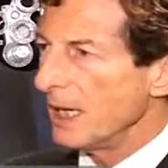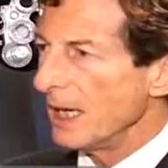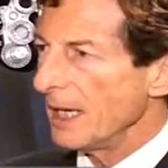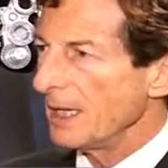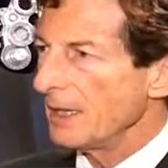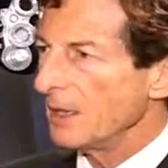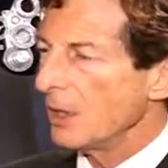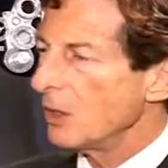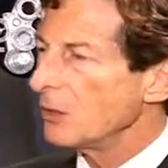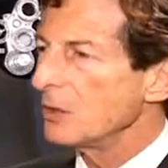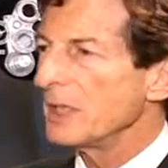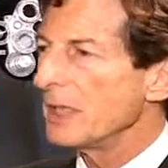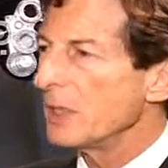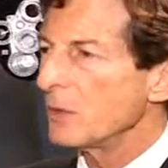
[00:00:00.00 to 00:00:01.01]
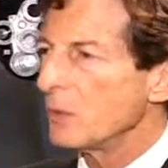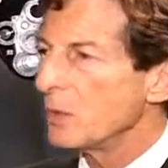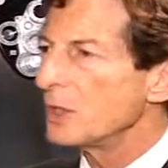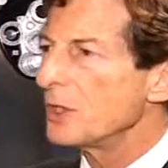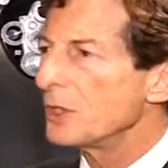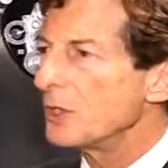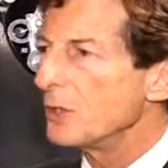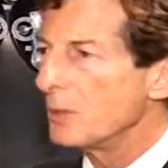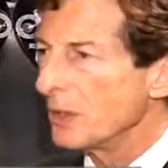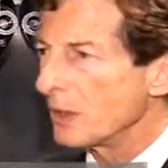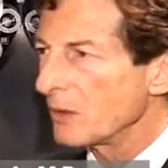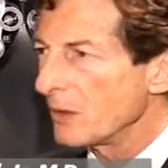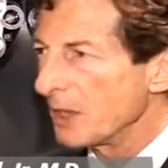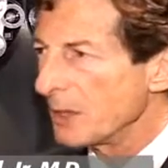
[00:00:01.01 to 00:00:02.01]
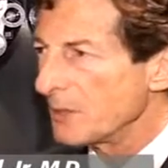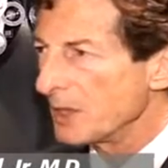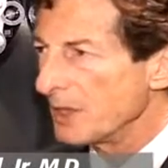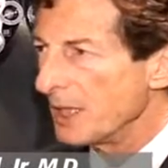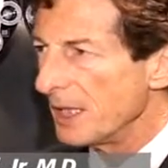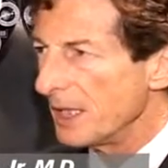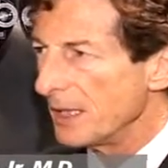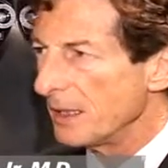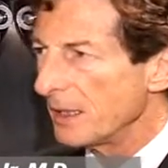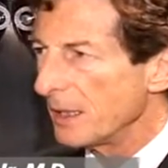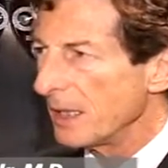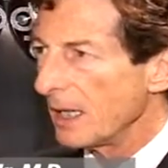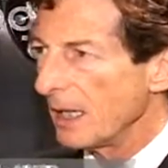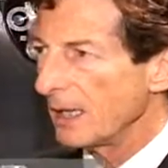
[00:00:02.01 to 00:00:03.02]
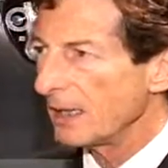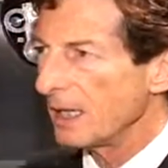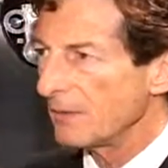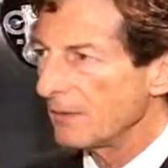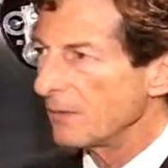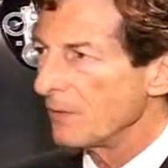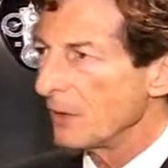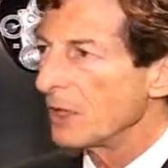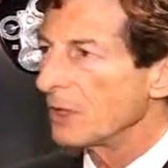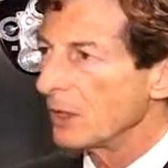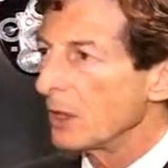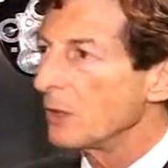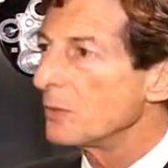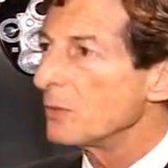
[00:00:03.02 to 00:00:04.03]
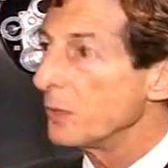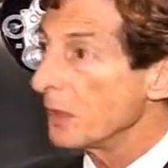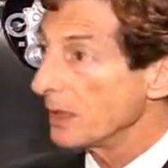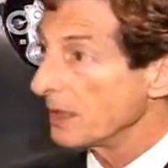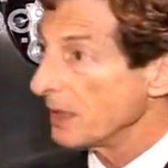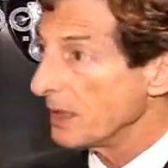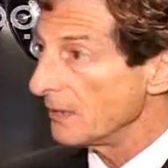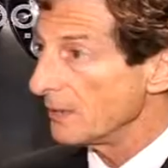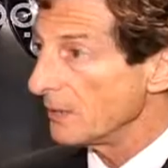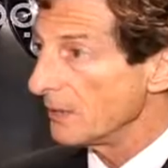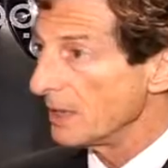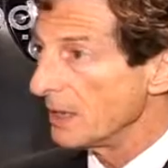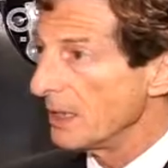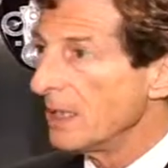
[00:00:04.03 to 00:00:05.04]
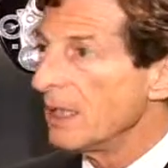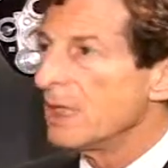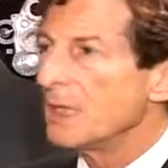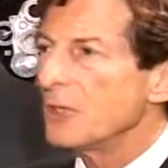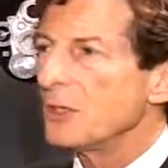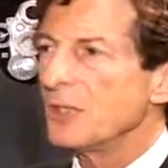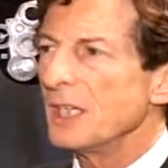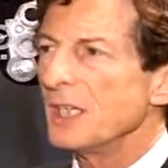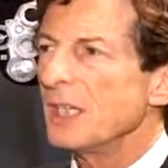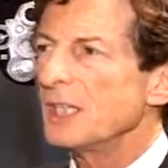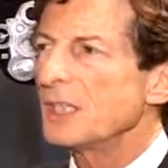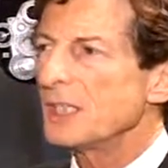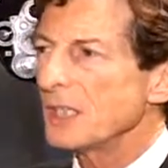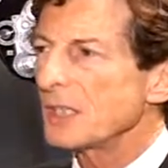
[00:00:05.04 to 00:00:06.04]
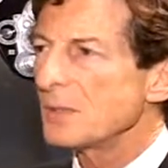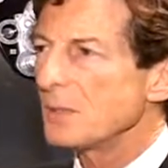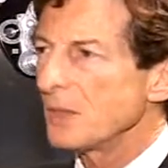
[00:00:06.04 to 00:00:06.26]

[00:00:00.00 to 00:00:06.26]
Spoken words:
and only get 1 to 2 milligrams a day and have a very low blood level. You need 6